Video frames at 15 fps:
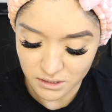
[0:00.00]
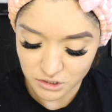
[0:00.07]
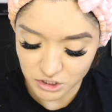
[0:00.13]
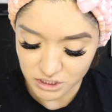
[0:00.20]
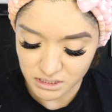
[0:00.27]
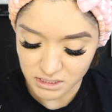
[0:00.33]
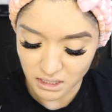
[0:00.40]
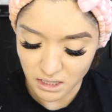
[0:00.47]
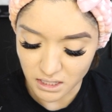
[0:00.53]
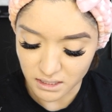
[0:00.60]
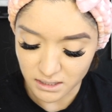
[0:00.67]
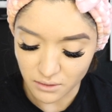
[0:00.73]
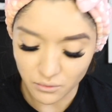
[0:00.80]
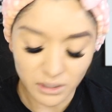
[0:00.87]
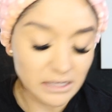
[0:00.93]
There's just a lot
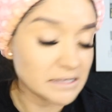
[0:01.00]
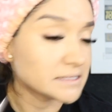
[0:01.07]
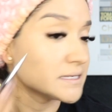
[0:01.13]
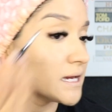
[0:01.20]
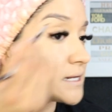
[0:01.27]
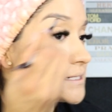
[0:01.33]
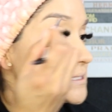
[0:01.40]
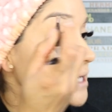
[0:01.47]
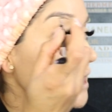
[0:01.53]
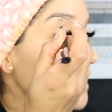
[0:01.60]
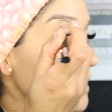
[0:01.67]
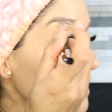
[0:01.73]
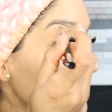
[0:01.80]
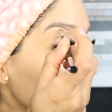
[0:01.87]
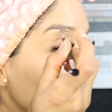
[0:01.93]
that we need to get done.